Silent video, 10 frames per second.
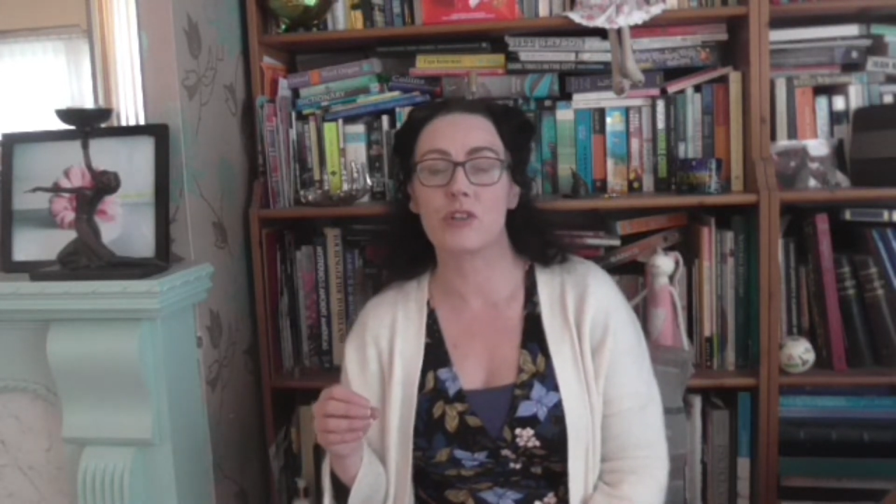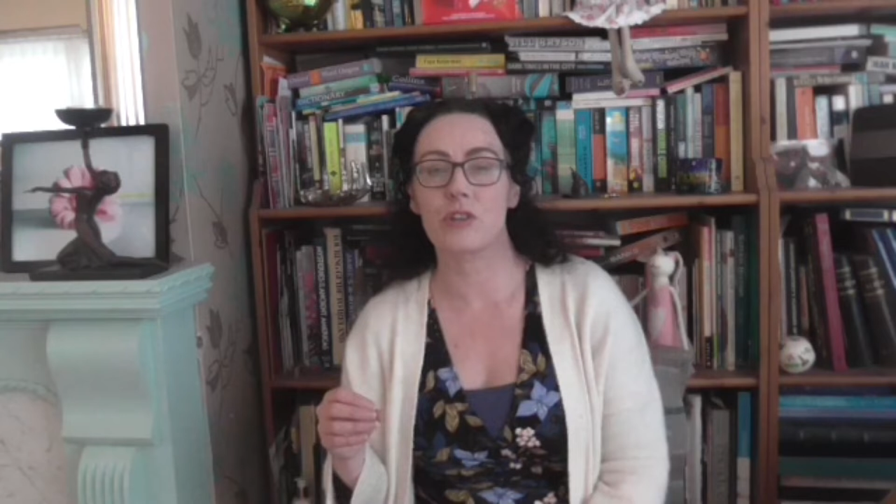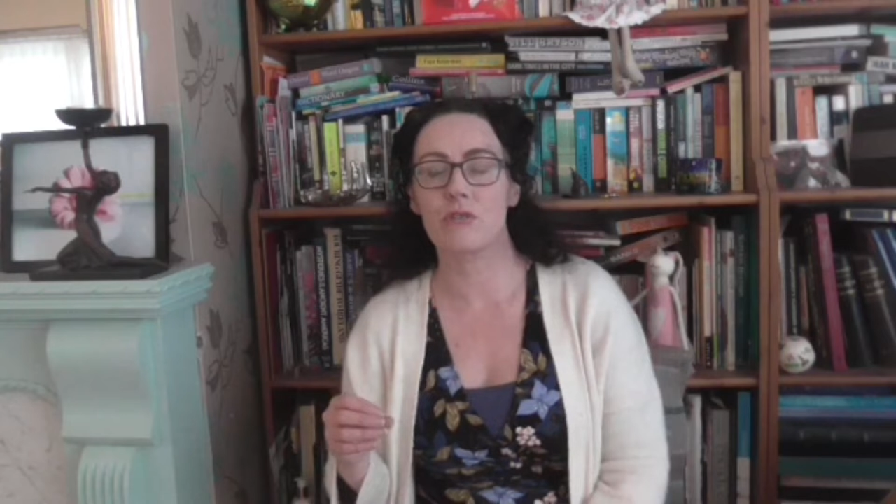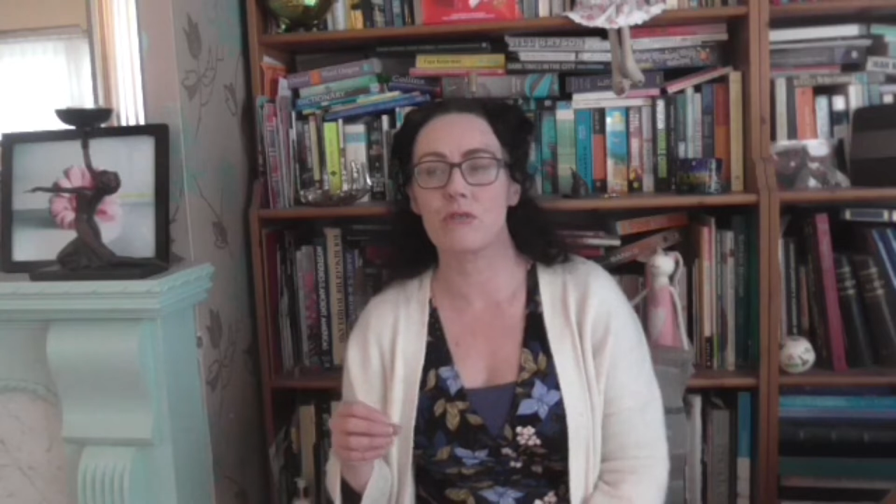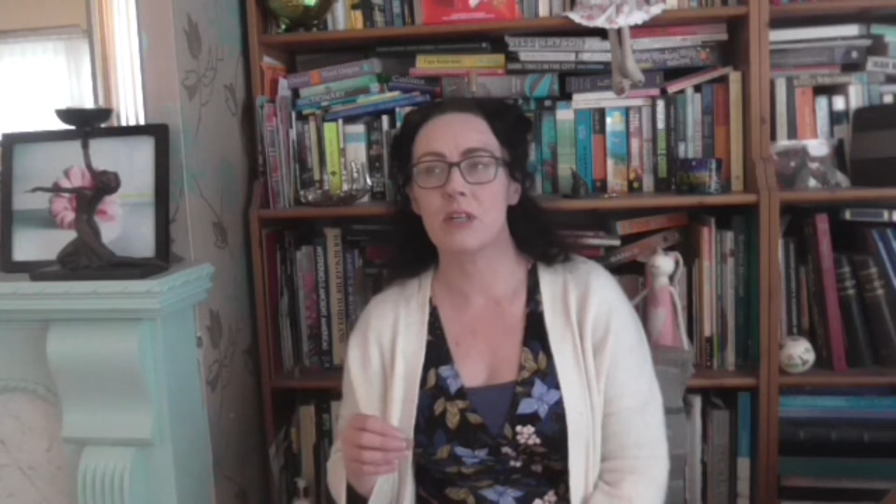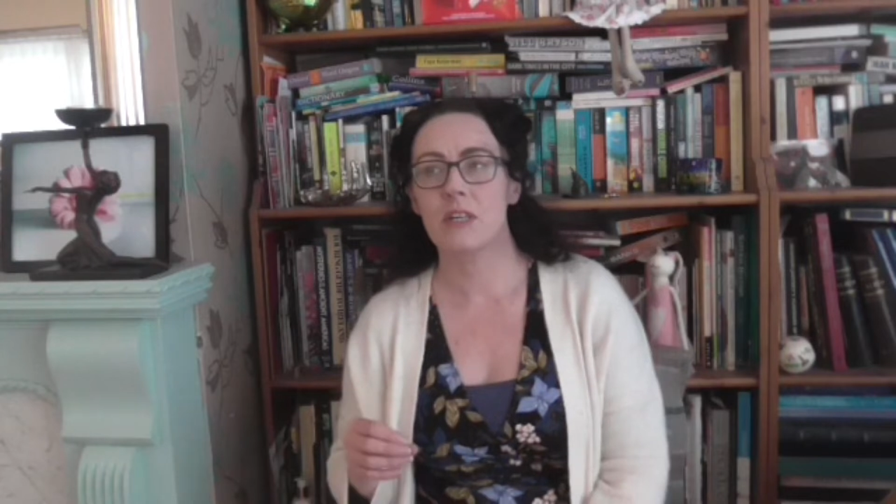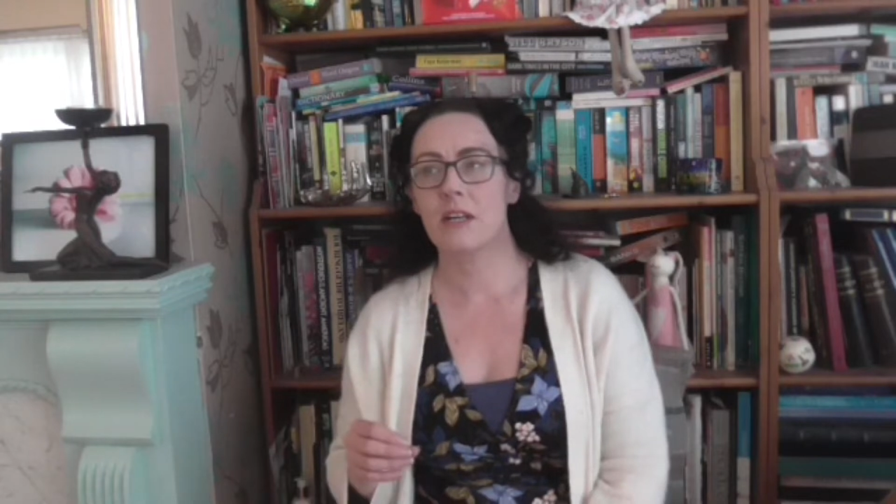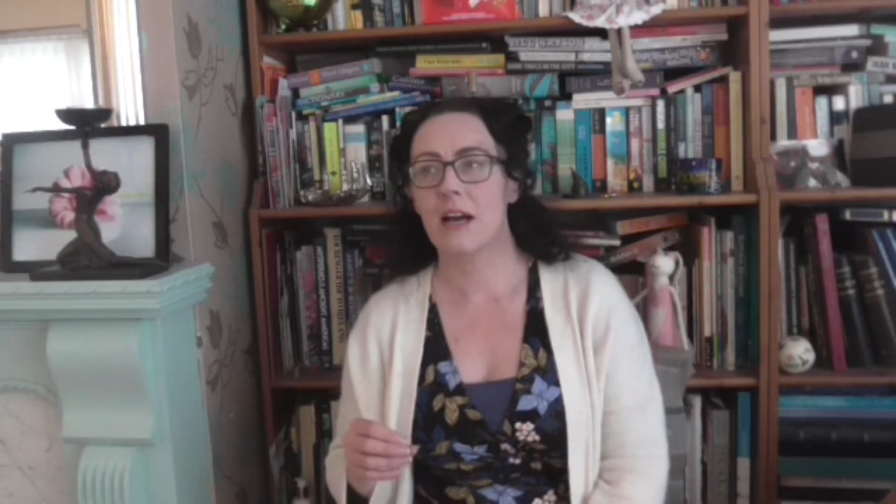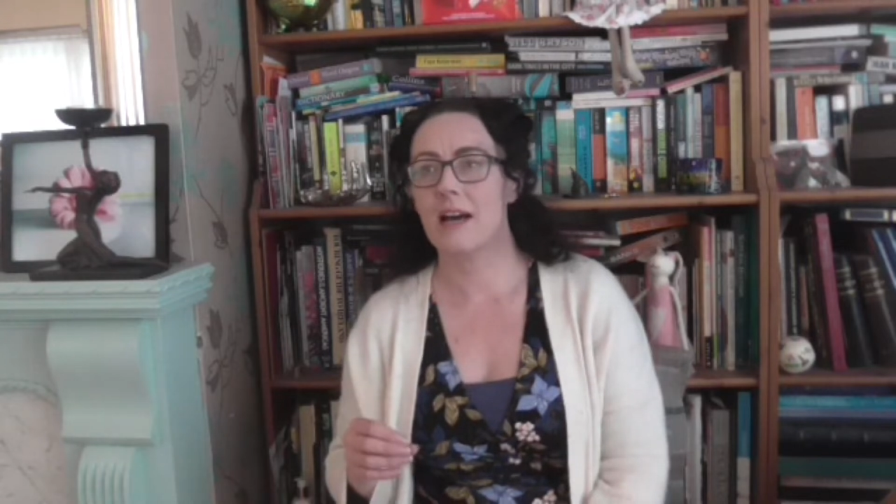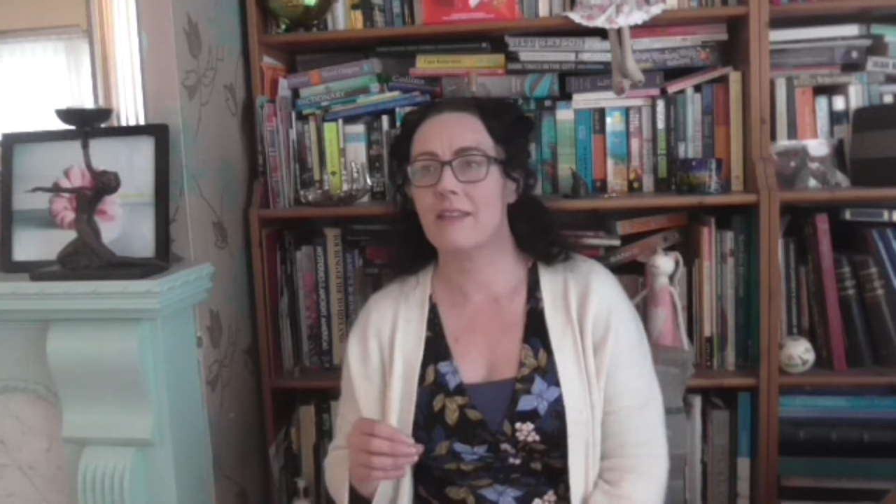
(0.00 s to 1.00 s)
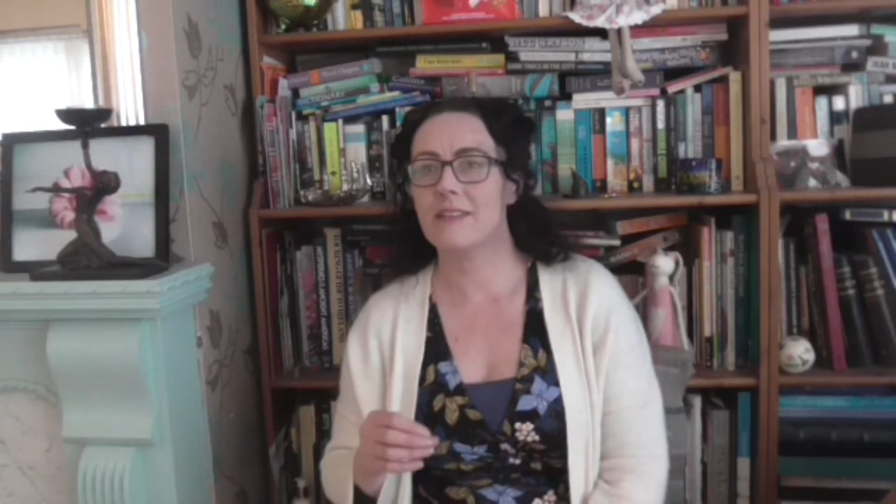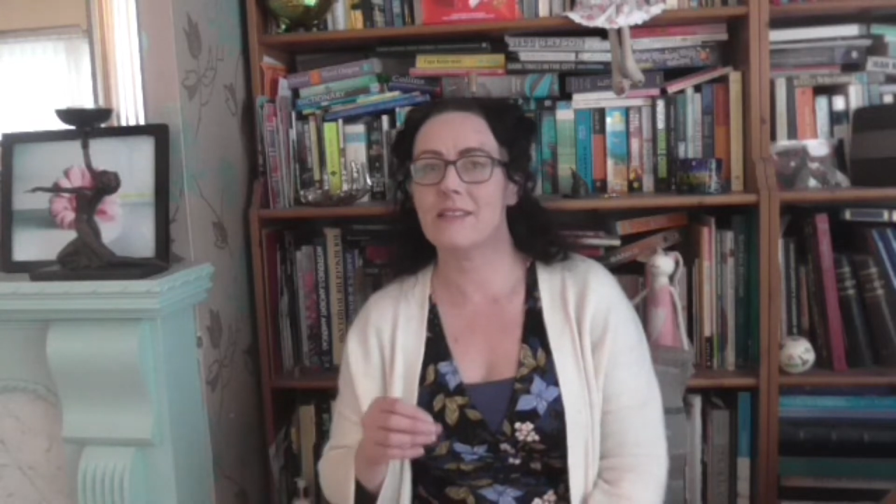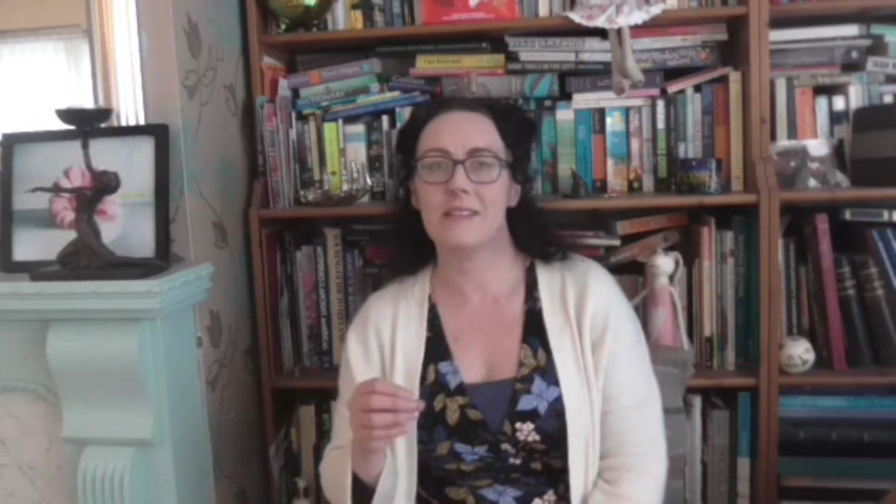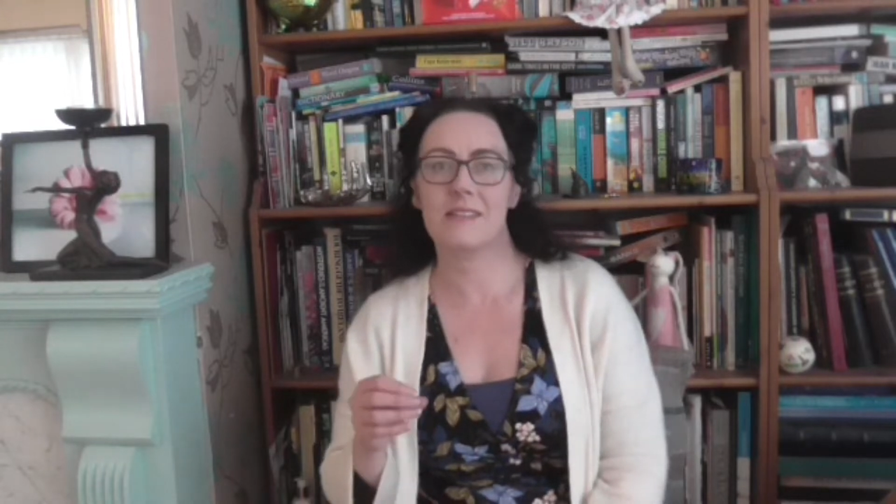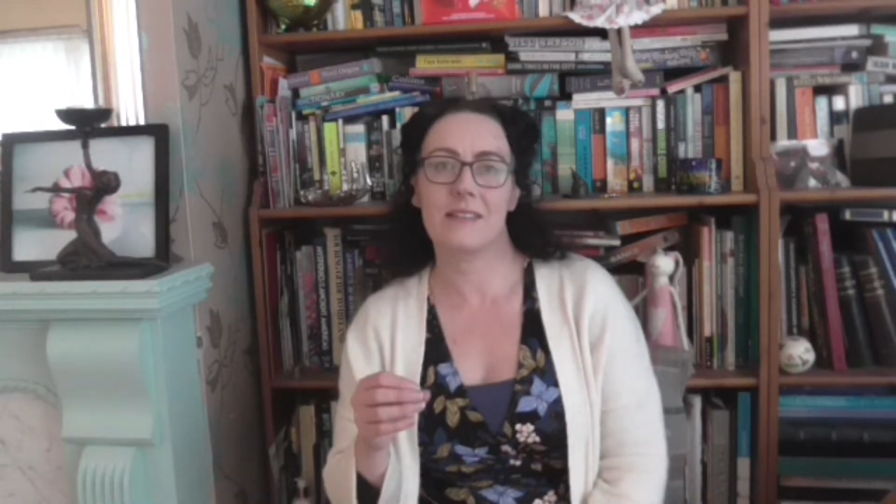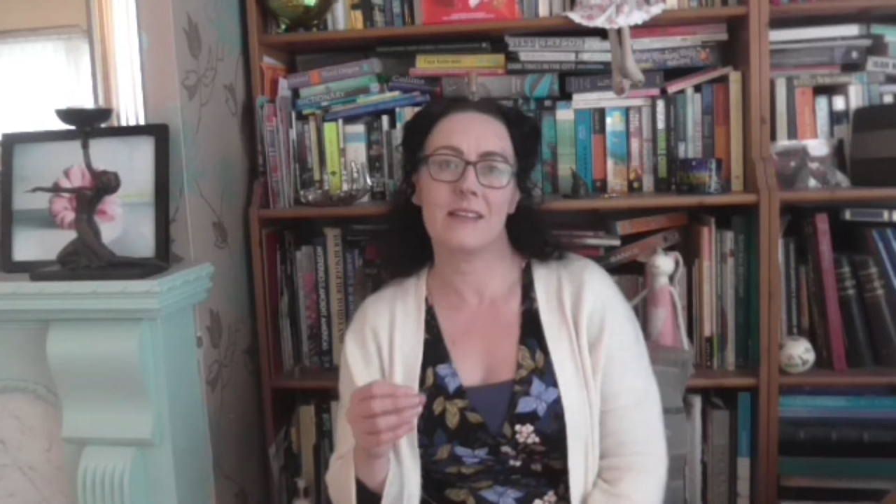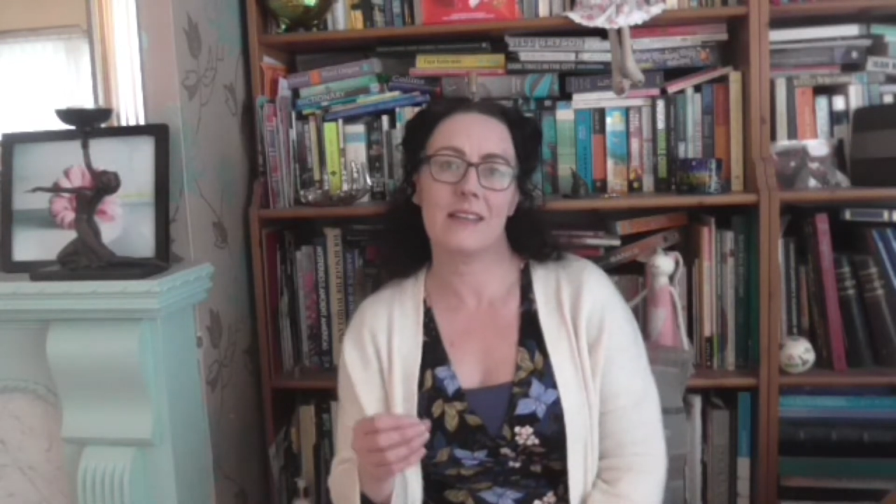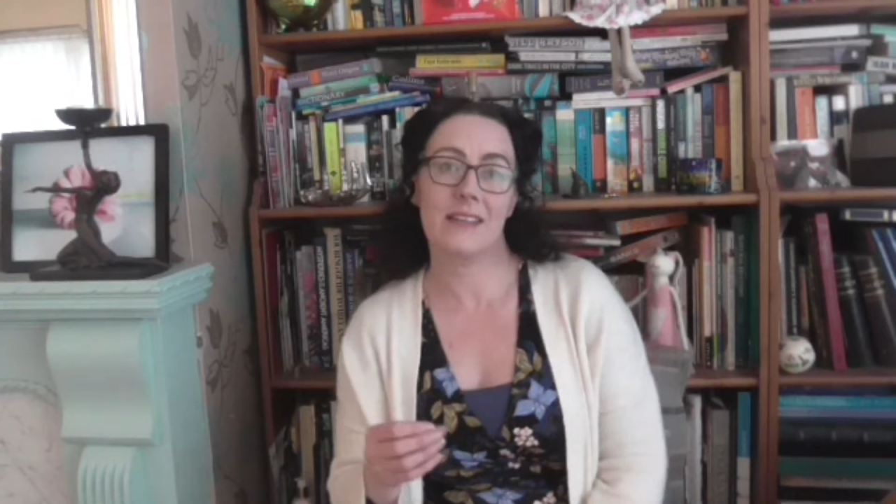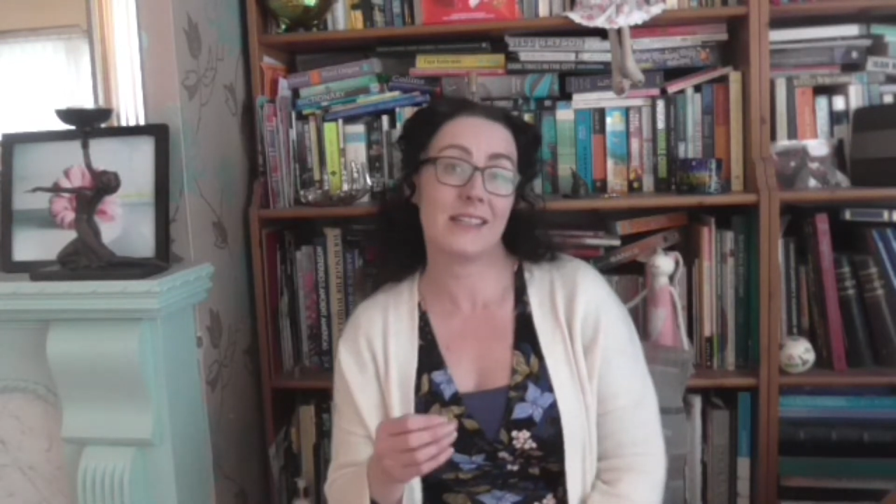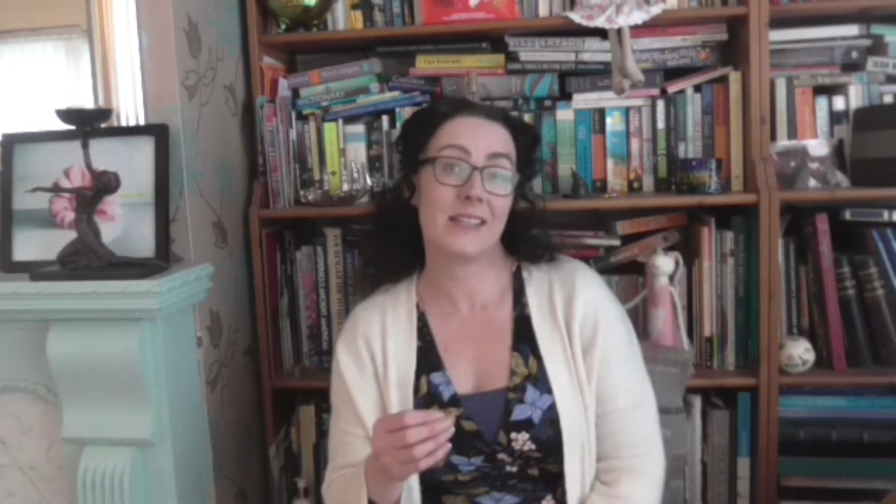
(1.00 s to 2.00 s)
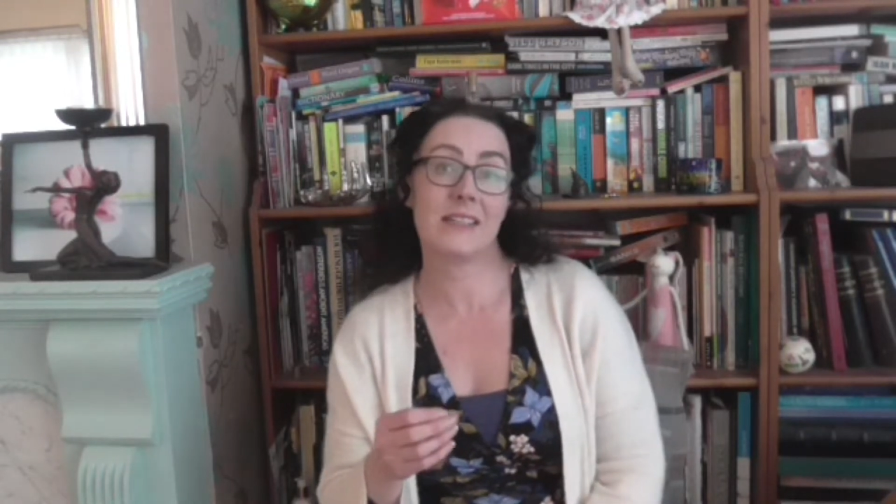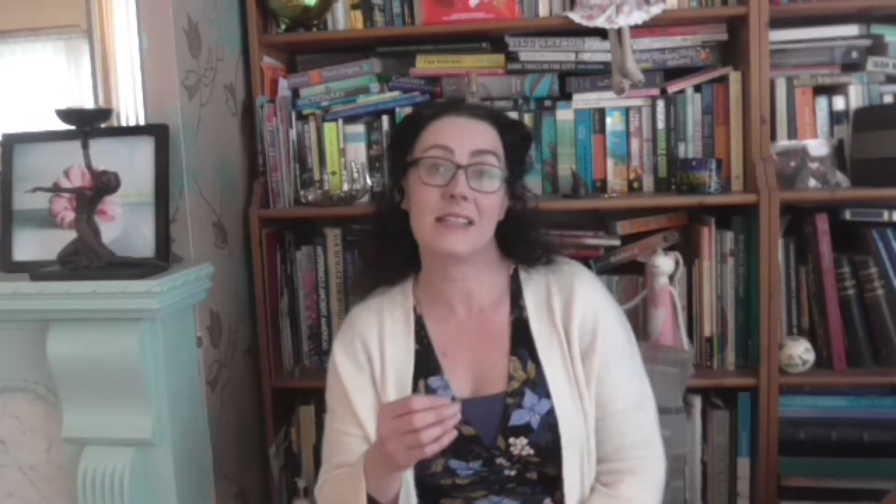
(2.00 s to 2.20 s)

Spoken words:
so this is